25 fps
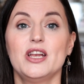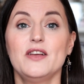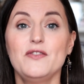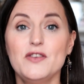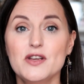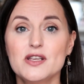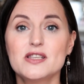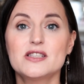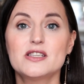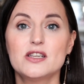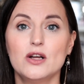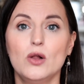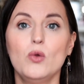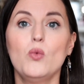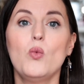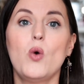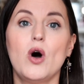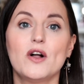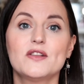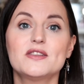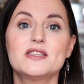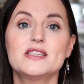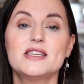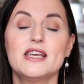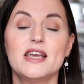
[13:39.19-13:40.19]
If you still
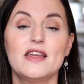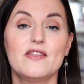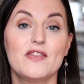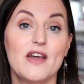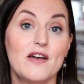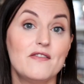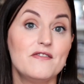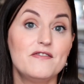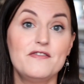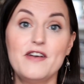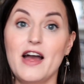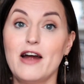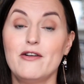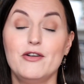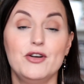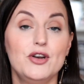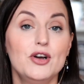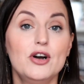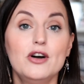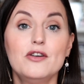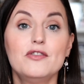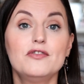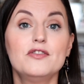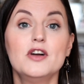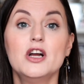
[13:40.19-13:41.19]
want it, then fair
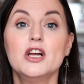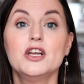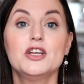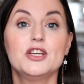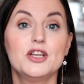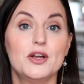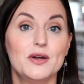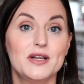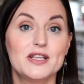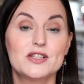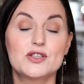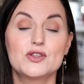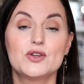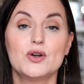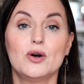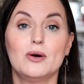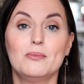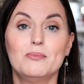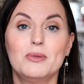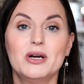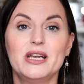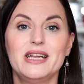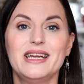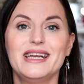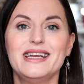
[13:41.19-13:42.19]
enough, you know, it's your
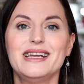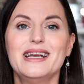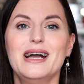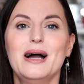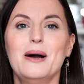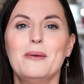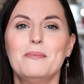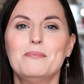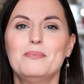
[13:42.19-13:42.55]
money.